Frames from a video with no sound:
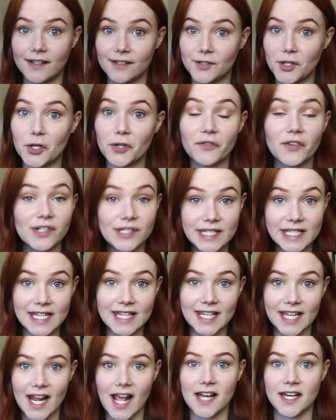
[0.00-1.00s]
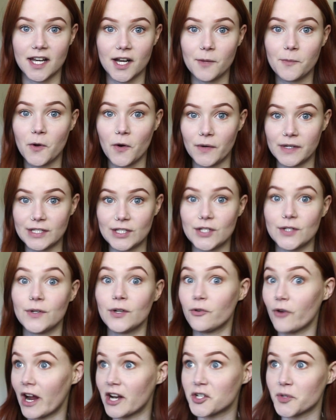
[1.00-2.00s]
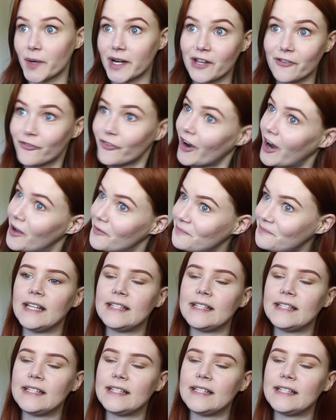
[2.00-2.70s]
university that I ended up going to and graduating from.